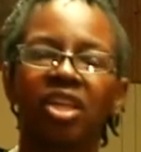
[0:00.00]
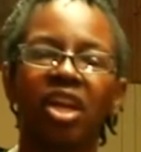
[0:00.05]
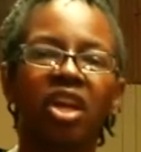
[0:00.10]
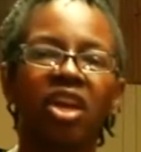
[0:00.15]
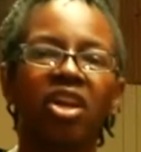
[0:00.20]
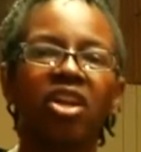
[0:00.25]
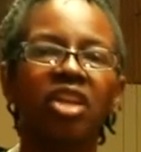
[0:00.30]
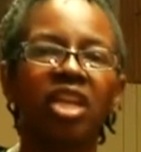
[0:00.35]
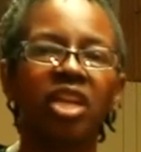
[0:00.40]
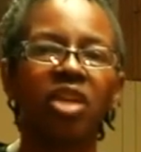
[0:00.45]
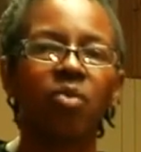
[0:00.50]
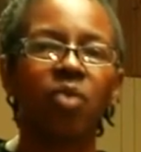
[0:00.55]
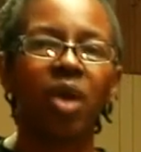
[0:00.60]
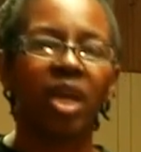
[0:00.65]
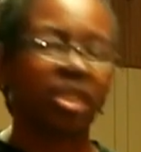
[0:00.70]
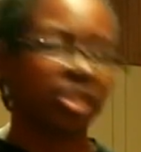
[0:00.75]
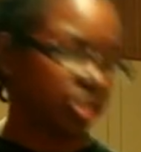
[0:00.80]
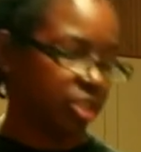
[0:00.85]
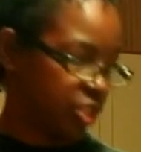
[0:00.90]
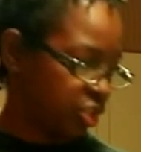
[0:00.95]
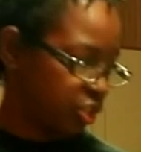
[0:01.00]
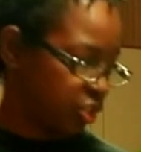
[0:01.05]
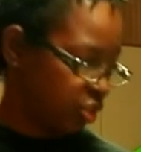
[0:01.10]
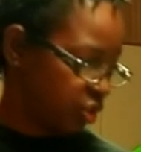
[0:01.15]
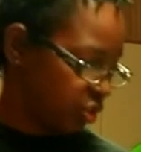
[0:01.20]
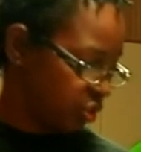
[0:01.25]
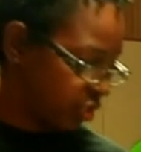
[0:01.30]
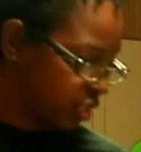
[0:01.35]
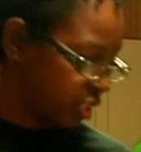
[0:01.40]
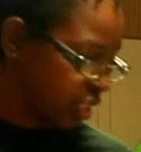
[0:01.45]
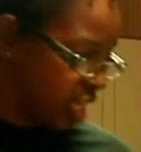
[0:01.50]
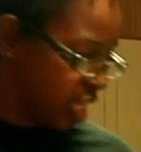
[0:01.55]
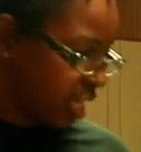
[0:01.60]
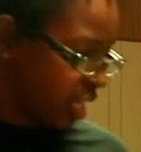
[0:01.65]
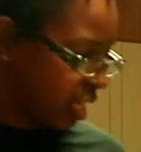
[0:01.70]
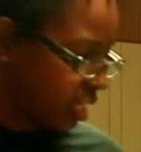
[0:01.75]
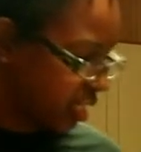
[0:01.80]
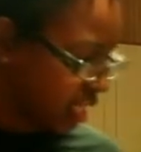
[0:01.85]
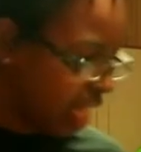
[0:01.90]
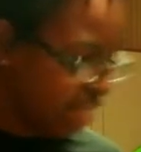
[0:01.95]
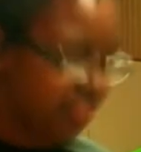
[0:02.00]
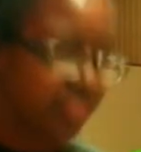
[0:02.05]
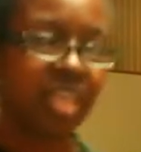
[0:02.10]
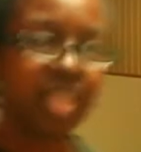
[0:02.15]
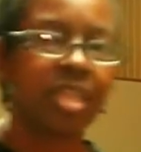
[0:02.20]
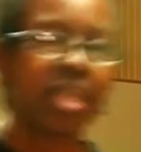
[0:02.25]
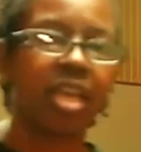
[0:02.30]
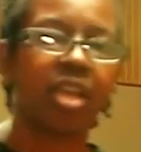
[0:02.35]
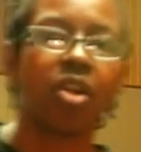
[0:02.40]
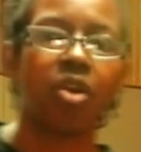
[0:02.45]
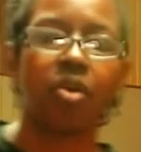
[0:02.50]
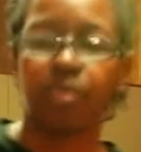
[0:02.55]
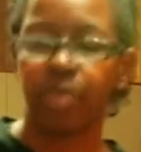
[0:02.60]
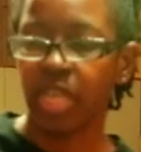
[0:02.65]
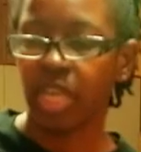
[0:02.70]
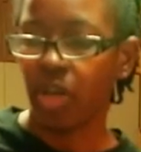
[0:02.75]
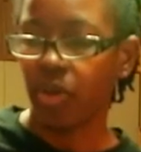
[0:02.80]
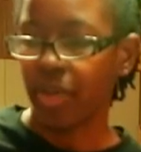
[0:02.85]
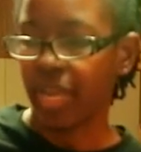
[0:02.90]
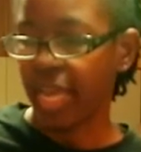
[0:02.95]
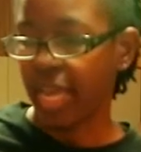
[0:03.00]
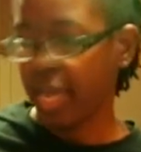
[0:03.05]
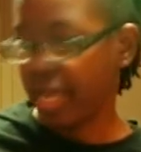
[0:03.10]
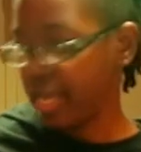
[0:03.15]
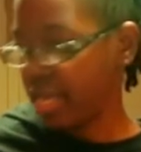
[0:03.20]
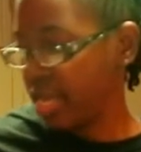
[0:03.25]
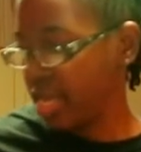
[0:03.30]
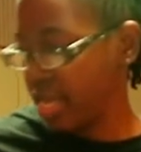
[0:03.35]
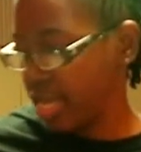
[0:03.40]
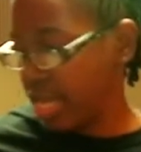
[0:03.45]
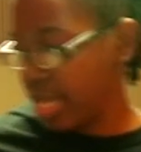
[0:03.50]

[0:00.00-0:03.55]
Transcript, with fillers: your girl didn't wash the shirts because I think they're gonna be okay.